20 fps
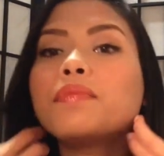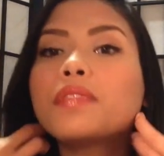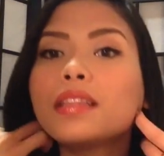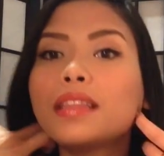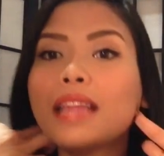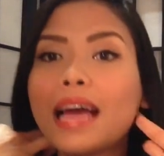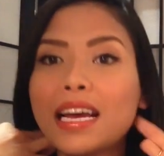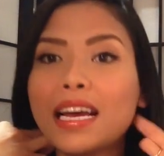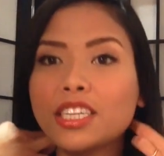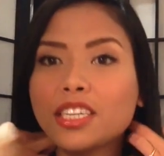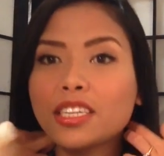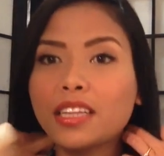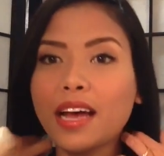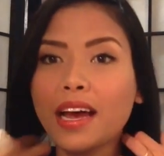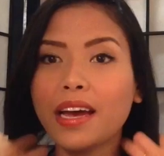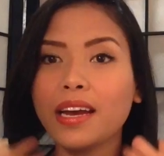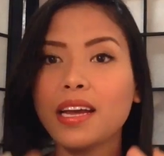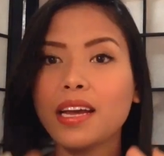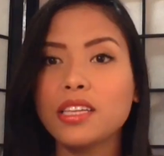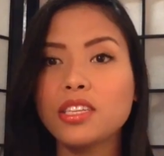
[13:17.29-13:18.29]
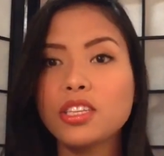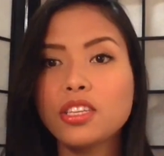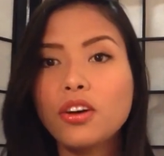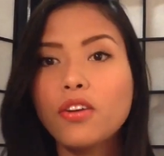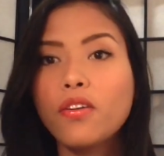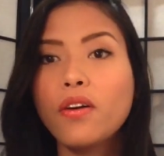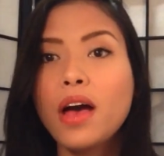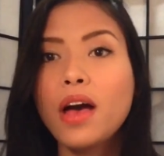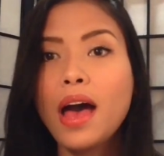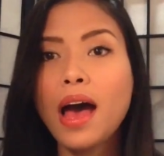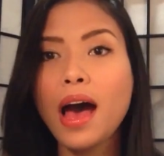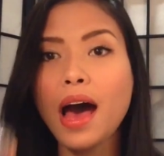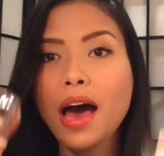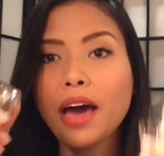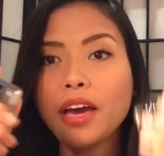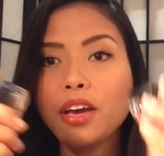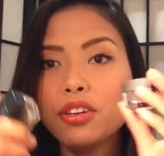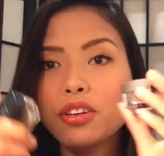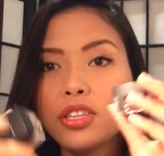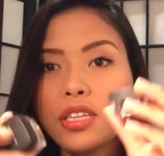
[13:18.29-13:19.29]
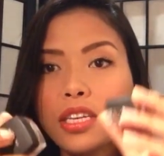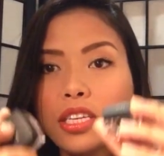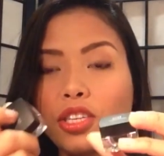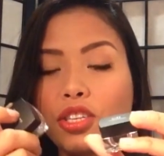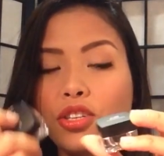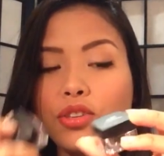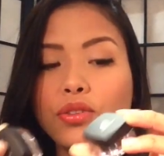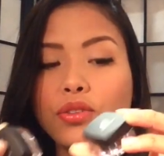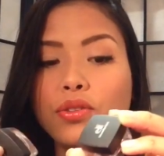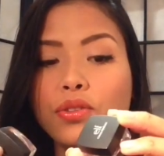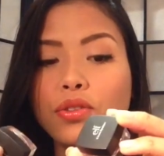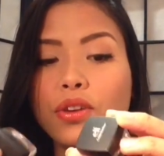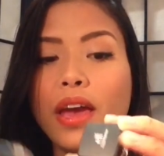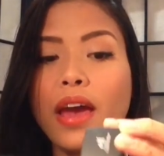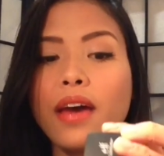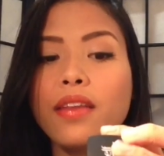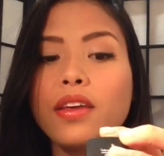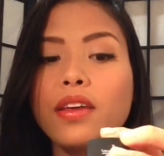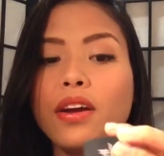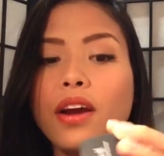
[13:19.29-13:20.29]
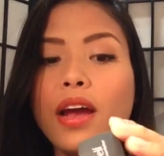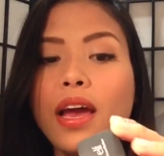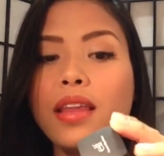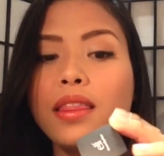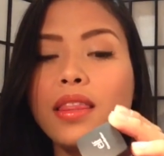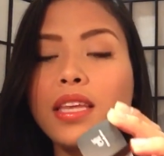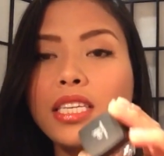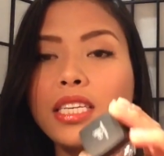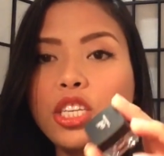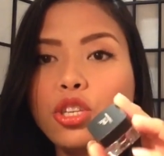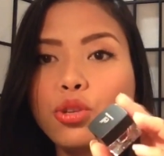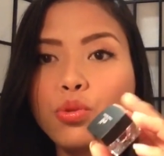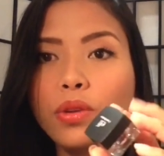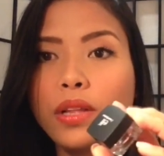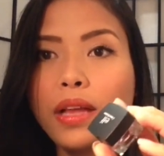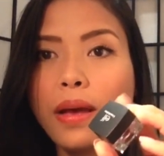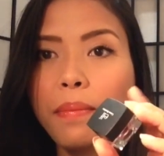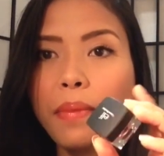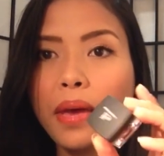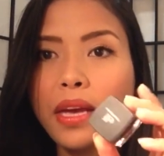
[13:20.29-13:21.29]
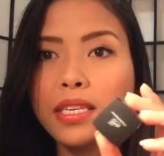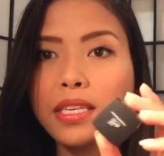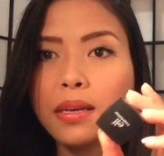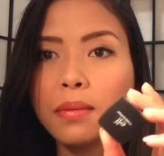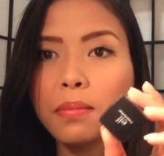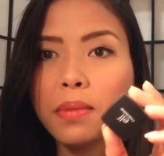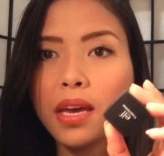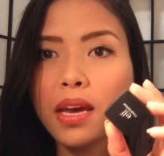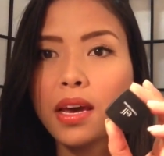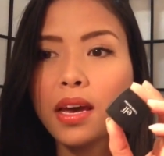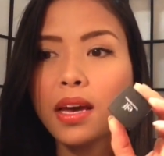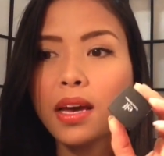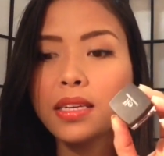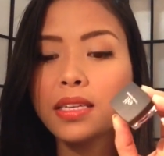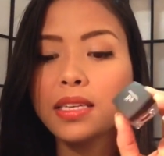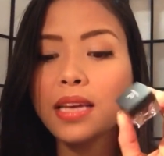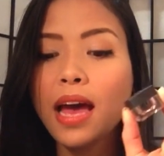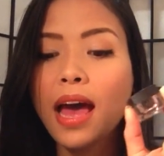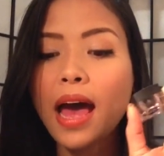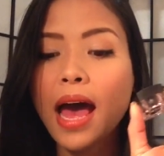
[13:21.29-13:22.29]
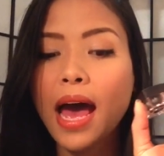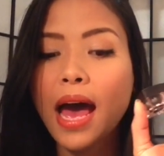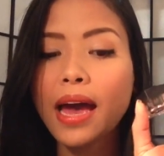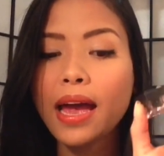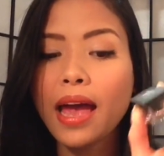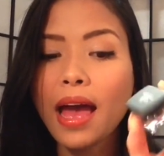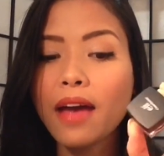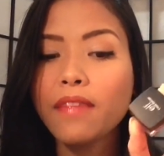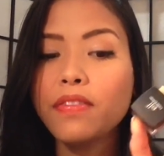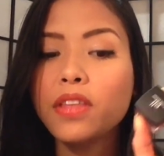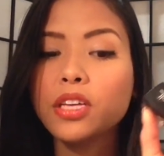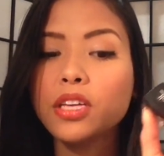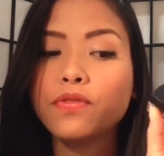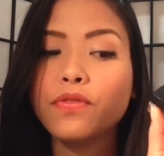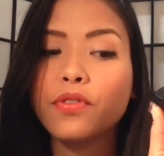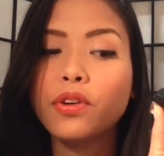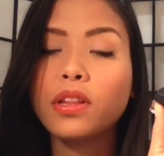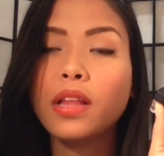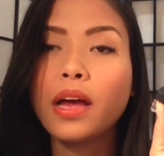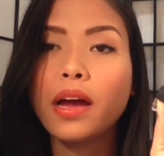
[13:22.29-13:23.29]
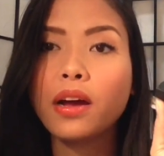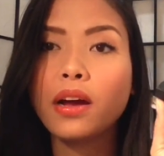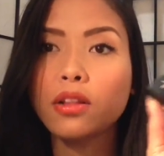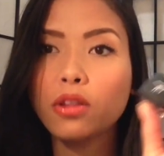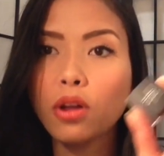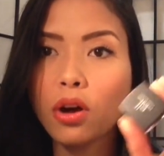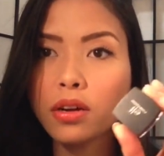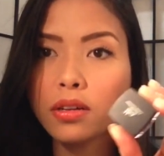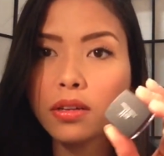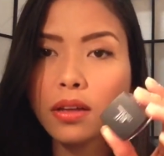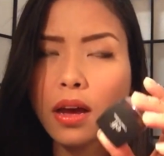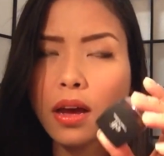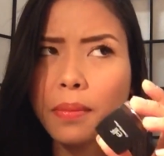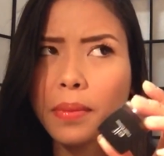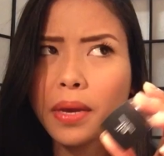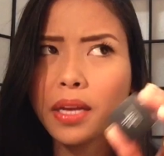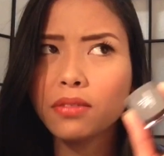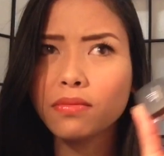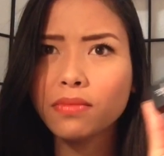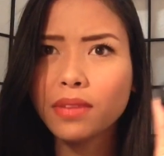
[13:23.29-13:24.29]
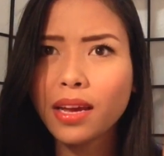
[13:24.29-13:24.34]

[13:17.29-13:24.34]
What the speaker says: lash line, and so I use these two together, and this is really amazing because I have this for like a long, I mean,